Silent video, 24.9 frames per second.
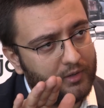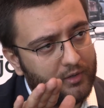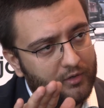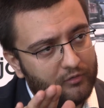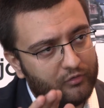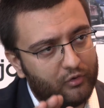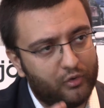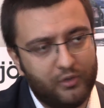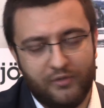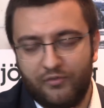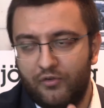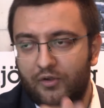
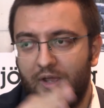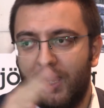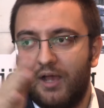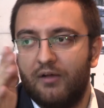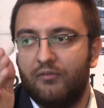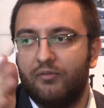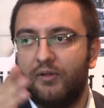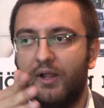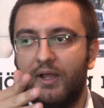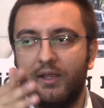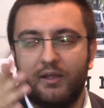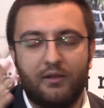So if you
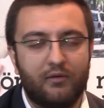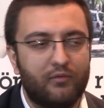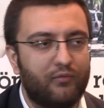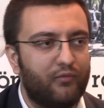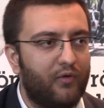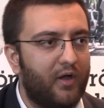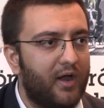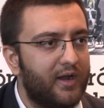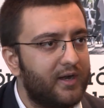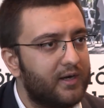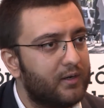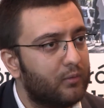have like
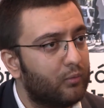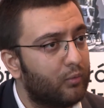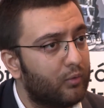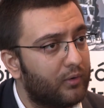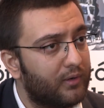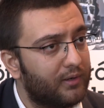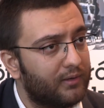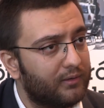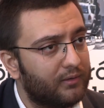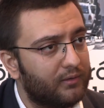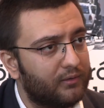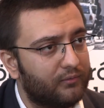
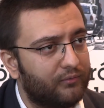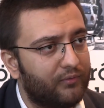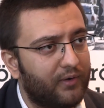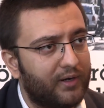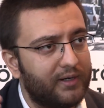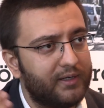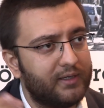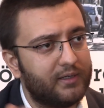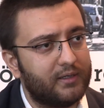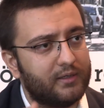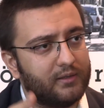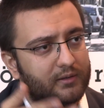
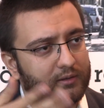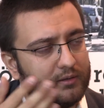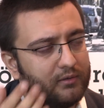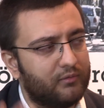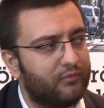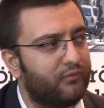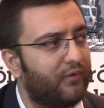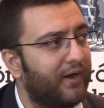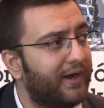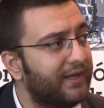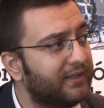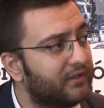
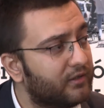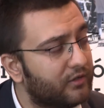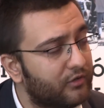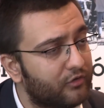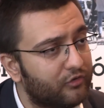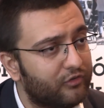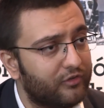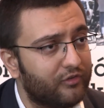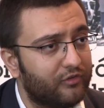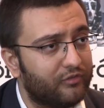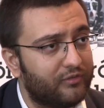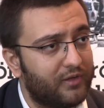
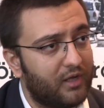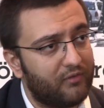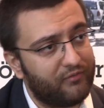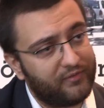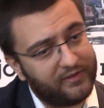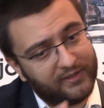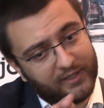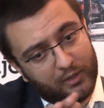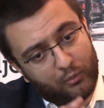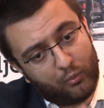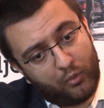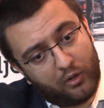firefighters and stuff,
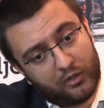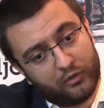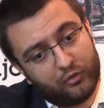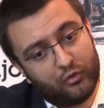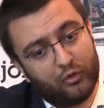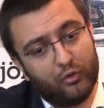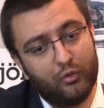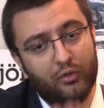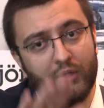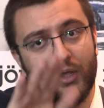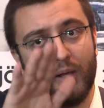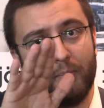and they want to
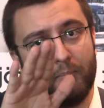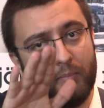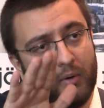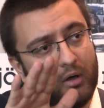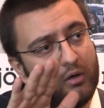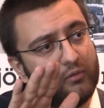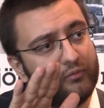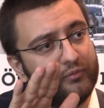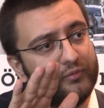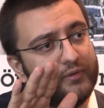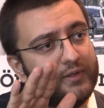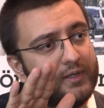look above